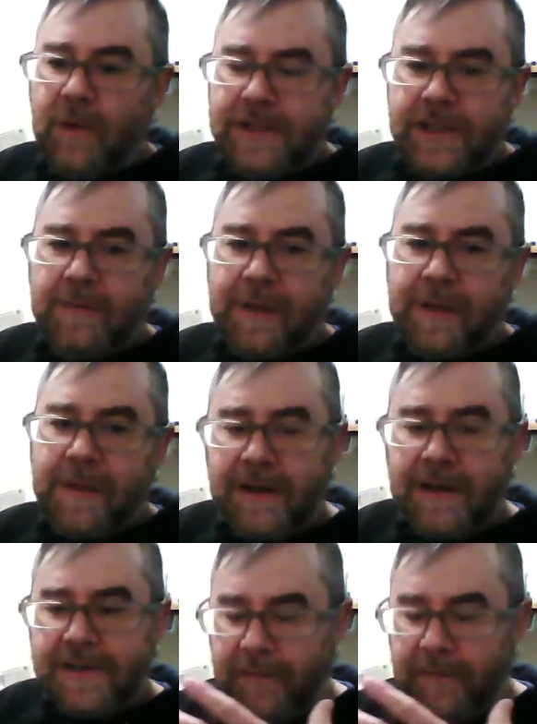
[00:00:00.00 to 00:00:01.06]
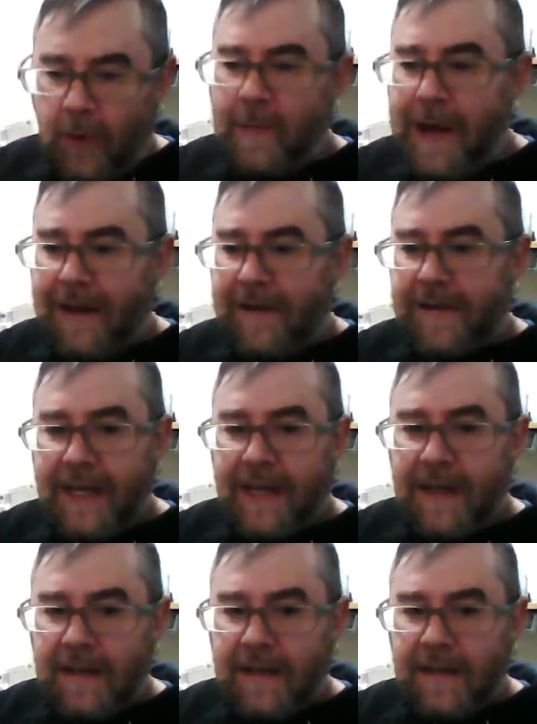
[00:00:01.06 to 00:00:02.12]
What matter is the format of the
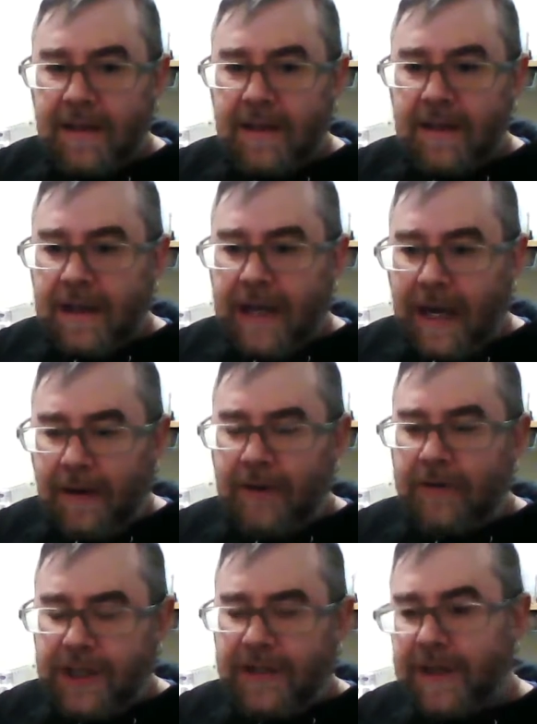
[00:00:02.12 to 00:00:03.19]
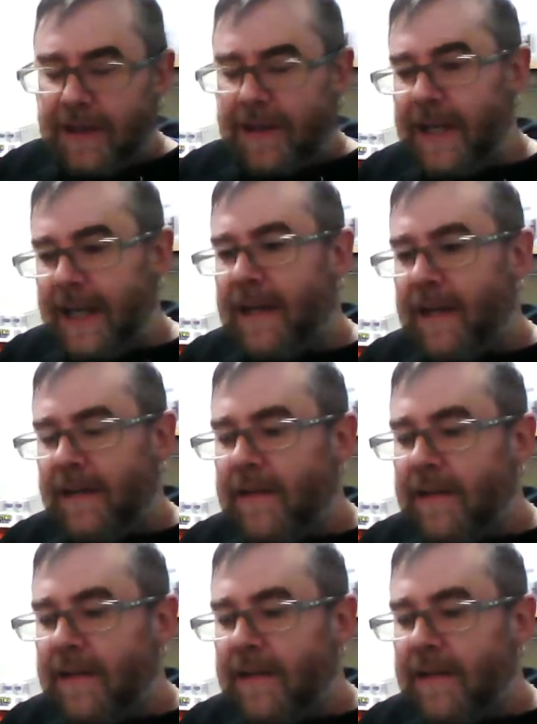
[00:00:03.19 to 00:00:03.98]
data, how you give it the data.